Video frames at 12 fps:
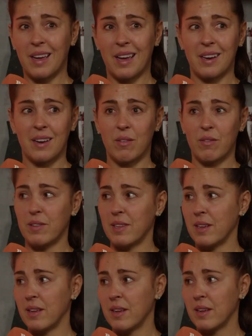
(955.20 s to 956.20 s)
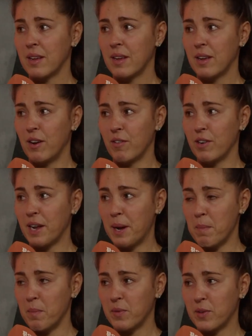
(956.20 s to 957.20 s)
And then obviously Lauren
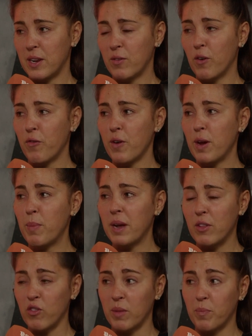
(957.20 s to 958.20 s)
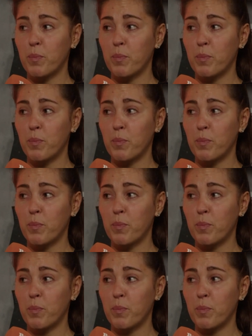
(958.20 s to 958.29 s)
Hemp. So they've got 3 big injuries.